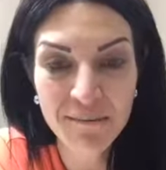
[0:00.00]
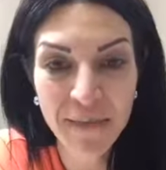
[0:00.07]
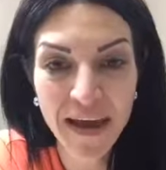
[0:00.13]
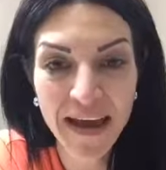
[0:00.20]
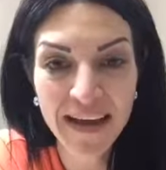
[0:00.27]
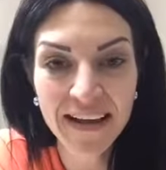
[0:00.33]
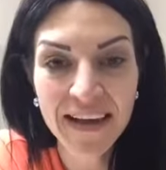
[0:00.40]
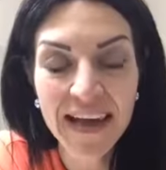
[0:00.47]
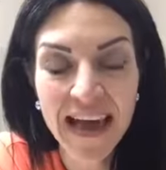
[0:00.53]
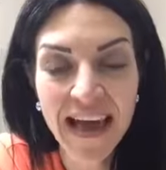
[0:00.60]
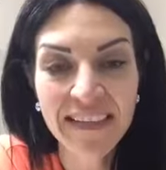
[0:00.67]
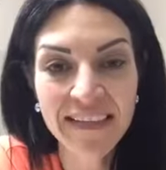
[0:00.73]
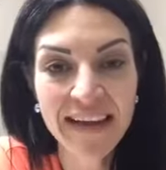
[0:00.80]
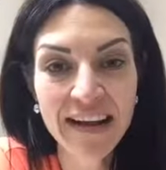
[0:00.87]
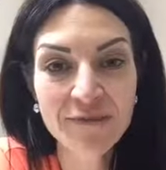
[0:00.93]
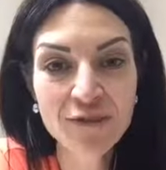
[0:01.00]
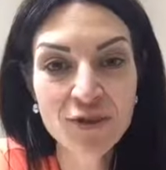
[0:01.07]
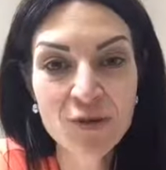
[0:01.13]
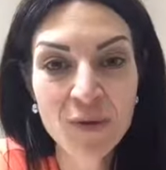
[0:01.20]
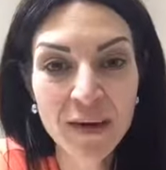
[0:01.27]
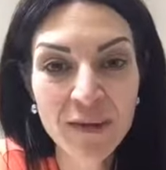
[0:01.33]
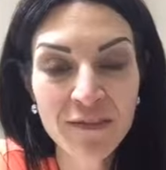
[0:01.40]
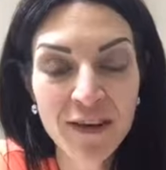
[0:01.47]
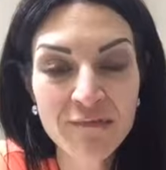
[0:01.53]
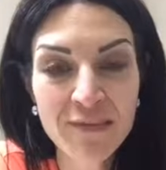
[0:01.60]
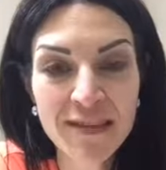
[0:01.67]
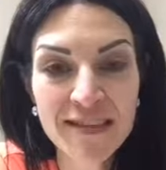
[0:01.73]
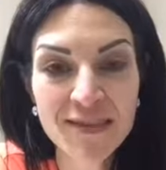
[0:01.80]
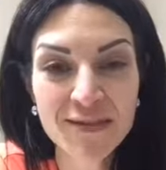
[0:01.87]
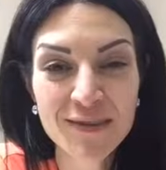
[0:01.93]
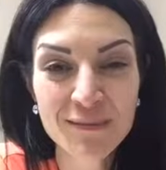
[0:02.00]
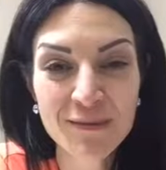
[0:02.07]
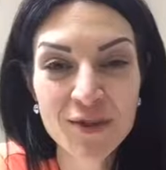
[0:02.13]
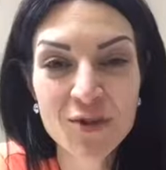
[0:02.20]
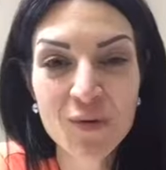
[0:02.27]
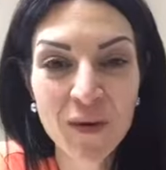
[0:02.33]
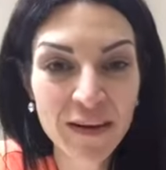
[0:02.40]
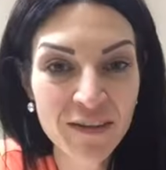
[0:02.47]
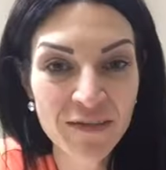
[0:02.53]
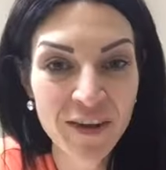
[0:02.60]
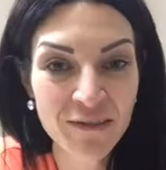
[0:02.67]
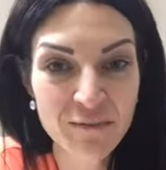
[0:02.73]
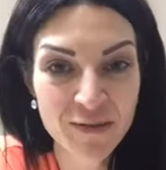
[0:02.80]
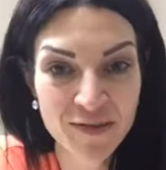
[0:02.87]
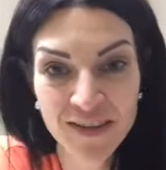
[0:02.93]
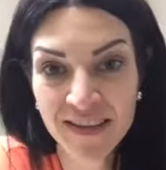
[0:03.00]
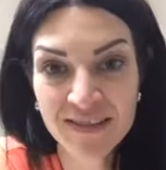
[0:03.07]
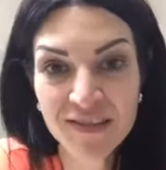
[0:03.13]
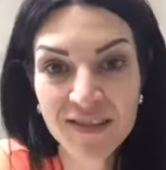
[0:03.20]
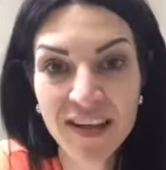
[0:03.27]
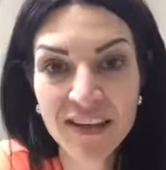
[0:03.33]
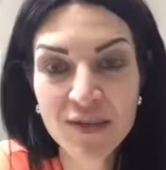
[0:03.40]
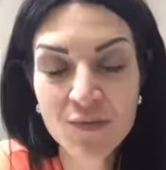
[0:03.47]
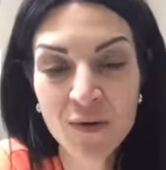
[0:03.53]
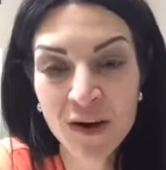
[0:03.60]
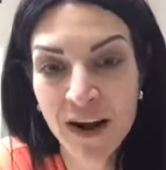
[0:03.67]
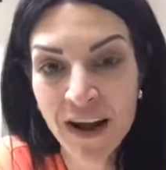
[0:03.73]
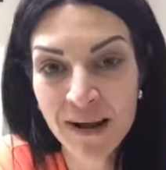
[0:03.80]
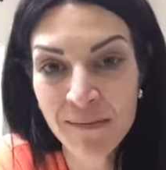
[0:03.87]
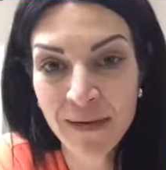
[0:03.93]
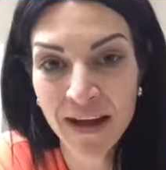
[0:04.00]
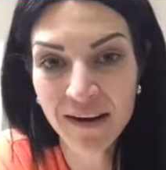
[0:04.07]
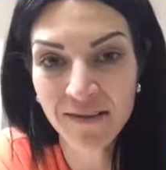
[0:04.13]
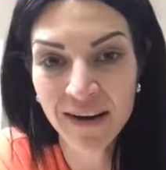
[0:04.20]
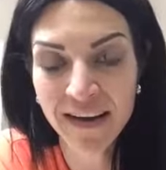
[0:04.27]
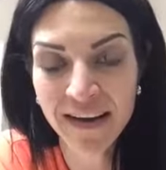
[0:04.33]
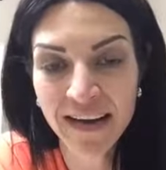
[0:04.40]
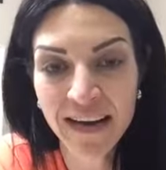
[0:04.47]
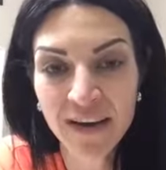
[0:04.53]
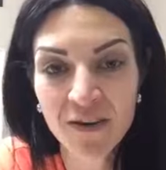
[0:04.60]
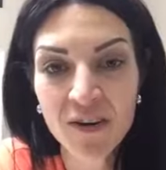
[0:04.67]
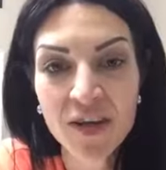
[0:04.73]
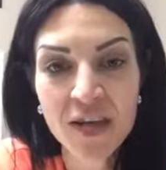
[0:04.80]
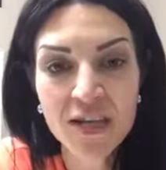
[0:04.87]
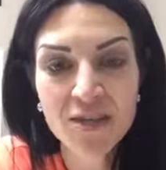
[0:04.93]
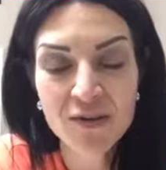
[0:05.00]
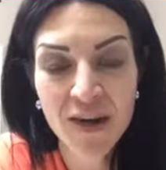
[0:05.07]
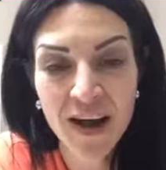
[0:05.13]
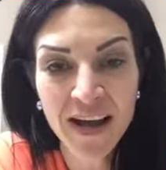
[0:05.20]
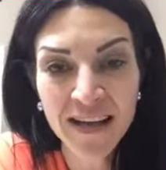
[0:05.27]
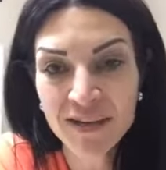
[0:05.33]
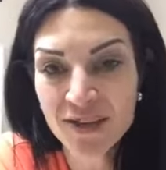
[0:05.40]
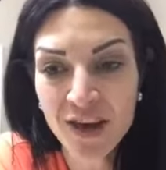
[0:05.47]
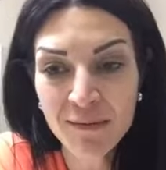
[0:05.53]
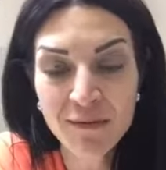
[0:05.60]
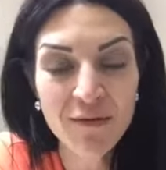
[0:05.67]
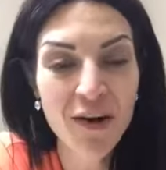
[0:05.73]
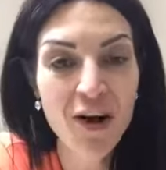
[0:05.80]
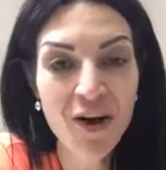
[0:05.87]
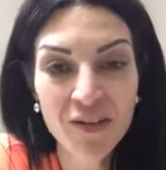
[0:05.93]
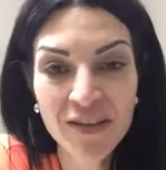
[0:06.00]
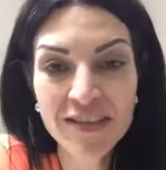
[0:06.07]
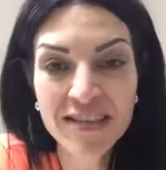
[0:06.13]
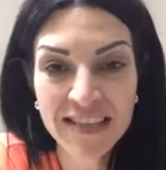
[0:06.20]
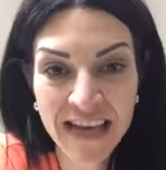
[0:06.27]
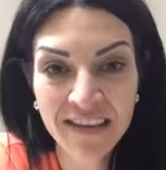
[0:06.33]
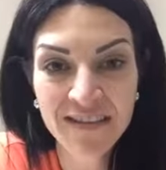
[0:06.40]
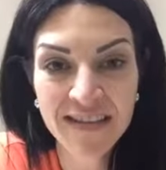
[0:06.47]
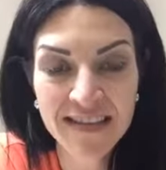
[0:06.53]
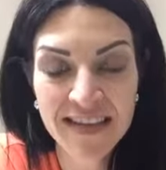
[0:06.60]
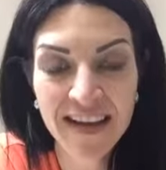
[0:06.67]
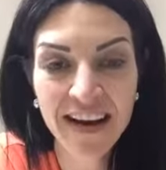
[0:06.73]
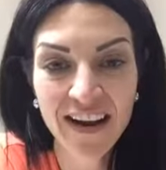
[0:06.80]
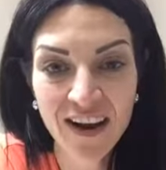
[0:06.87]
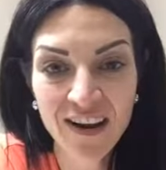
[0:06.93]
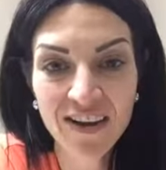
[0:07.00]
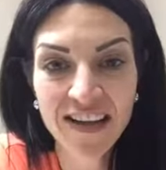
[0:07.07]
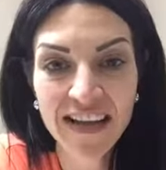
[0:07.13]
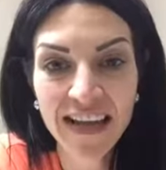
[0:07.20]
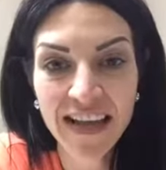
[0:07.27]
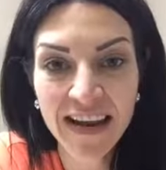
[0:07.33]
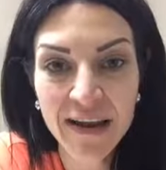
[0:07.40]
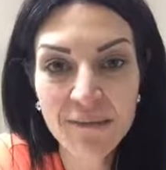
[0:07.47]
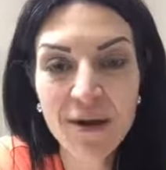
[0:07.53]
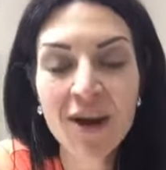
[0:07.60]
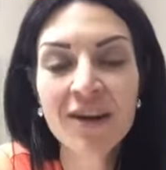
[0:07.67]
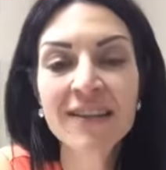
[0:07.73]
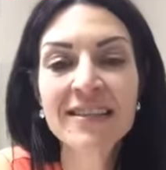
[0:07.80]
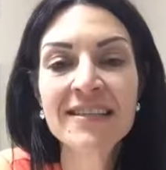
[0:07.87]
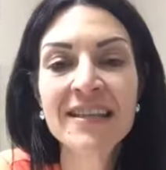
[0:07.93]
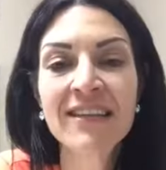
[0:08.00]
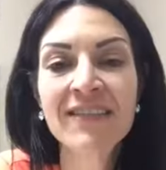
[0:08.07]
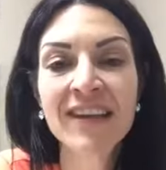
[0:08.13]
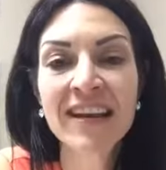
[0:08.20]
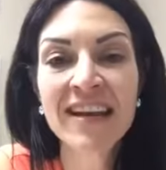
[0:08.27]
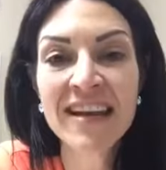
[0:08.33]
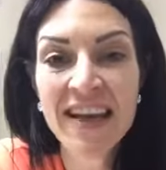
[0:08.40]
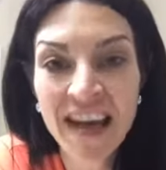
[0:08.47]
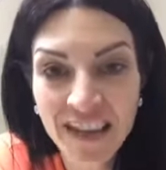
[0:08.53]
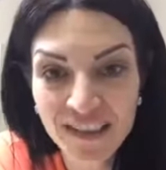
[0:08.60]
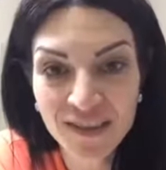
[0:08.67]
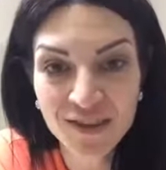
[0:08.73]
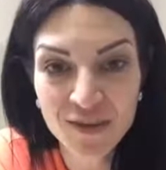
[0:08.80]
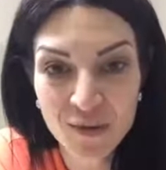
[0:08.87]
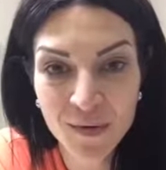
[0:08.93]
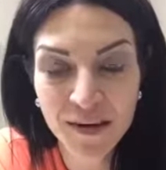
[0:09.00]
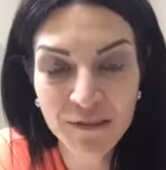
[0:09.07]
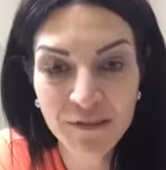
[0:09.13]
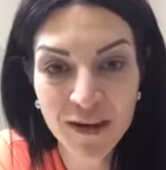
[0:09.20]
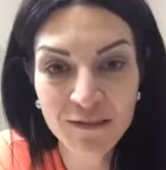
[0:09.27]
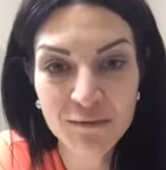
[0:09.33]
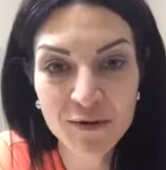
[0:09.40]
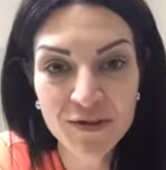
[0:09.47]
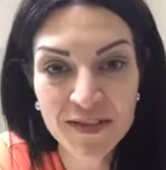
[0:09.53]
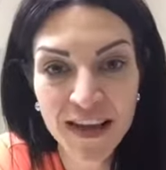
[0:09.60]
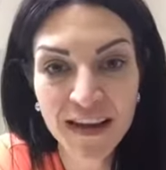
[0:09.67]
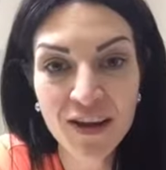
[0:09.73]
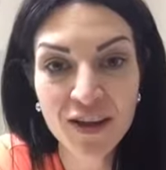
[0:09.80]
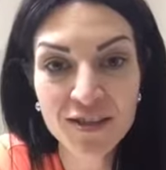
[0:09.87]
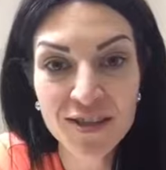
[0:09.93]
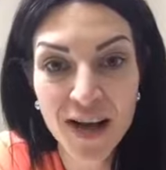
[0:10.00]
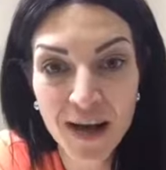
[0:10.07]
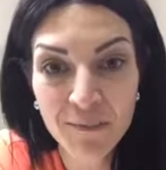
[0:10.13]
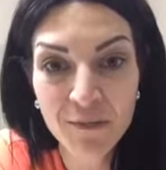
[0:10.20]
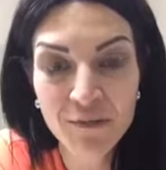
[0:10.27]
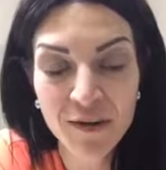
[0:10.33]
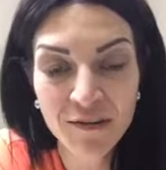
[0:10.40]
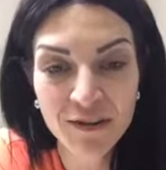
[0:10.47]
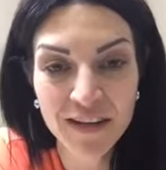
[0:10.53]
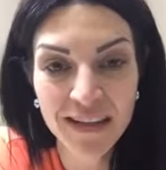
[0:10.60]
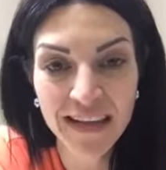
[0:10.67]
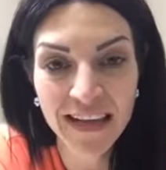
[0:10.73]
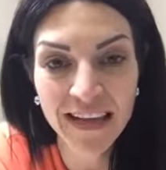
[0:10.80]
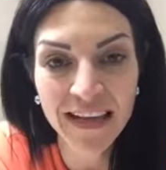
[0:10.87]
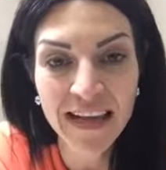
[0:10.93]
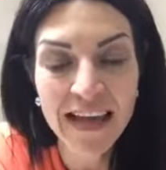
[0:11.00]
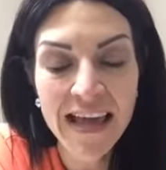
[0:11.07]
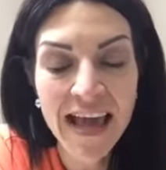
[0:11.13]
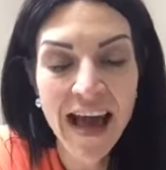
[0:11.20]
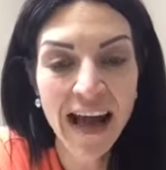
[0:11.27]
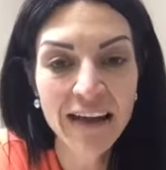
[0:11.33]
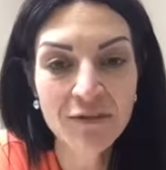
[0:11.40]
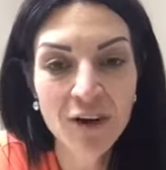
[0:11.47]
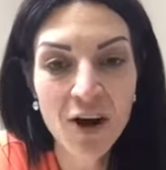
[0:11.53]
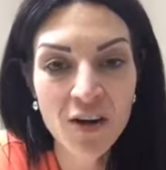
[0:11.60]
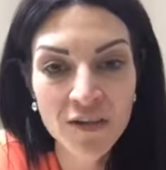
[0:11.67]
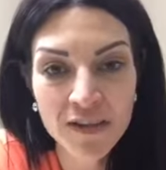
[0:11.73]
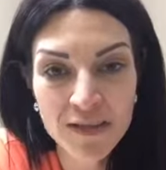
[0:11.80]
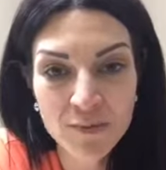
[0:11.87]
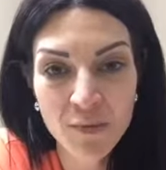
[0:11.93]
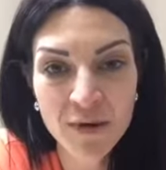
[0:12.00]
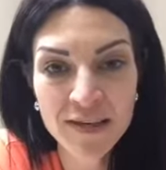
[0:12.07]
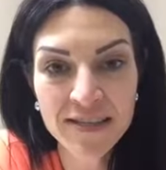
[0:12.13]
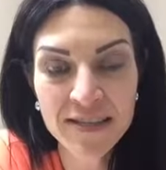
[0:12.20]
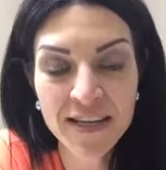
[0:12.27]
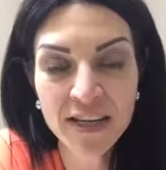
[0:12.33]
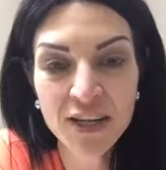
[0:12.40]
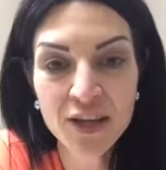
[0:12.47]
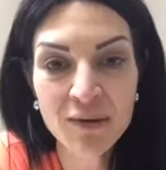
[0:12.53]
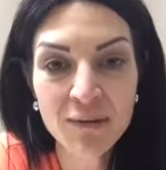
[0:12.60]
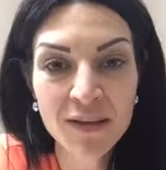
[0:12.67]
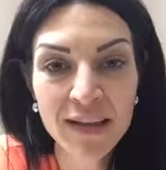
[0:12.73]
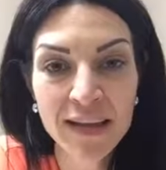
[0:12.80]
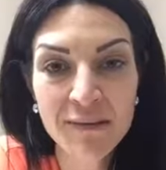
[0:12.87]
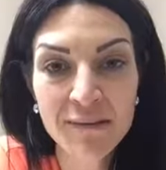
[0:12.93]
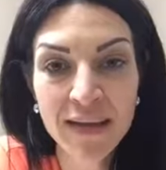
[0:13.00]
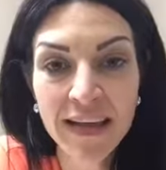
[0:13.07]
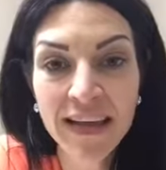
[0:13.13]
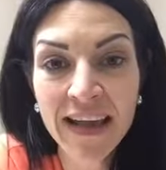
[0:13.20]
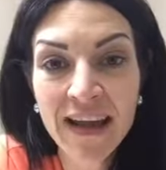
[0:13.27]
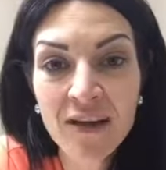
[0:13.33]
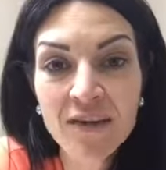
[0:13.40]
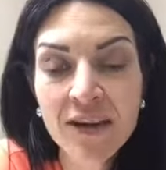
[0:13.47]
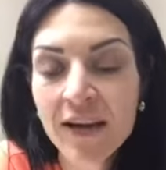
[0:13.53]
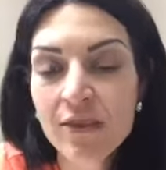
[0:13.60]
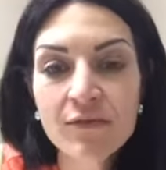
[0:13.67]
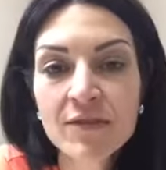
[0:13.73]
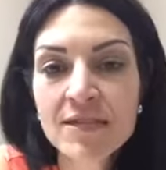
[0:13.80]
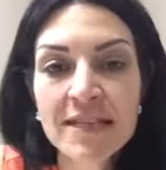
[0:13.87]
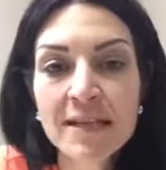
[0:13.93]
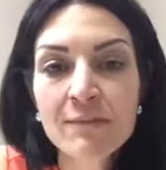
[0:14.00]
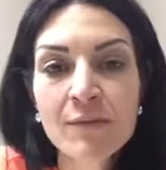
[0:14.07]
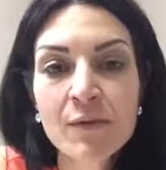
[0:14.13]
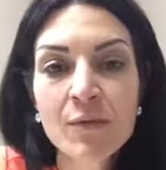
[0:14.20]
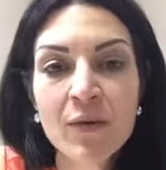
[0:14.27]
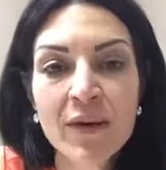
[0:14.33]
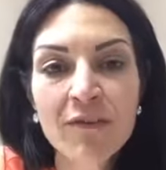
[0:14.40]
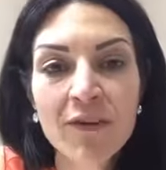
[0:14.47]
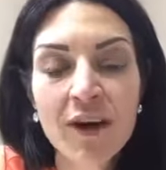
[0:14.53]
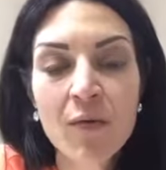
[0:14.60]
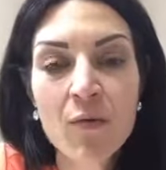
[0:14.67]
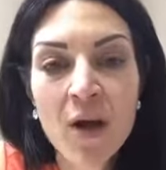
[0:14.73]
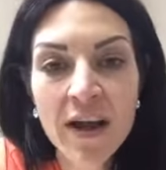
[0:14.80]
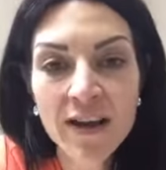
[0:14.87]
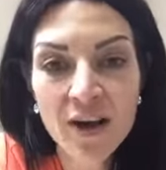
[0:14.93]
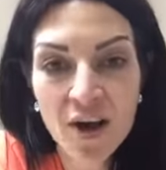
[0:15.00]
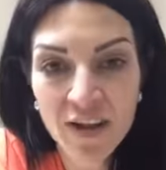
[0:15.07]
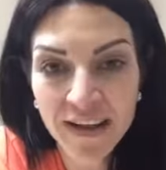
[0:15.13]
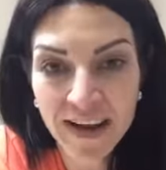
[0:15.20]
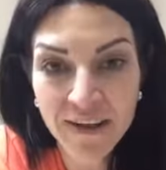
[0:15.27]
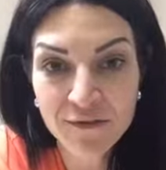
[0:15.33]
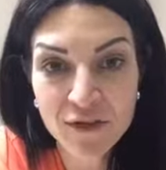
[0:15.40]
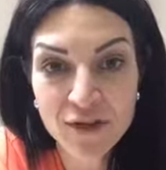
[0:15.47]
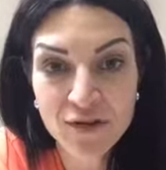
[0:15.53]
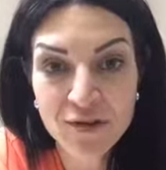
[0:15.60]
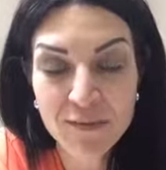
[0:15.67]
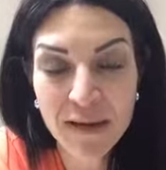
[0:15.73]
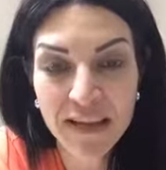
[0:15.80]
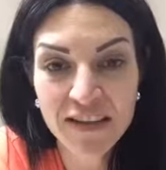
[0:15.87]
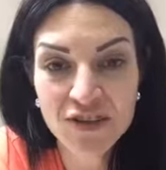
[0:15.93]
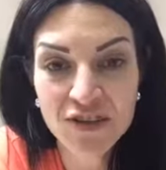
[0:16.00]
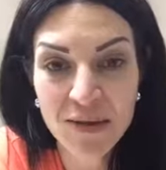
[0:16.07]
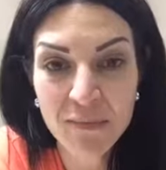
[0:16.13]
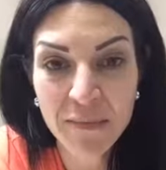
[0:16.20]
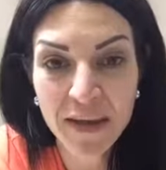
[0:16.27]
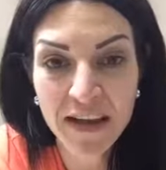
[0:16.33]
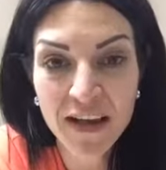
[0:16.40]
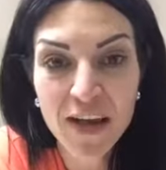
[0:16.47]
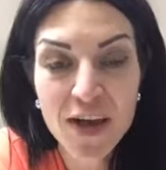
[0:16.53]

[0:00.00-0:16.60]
back. And then after 25 months, it goes up to 25%. So that's where I'm at right now. So I, on top of all the savings that I already get, I'm already saving another 25% on top of everything. I have all these points that accumulate in my account and I can redeem them whenever I want. All I have to do is pay the shipping.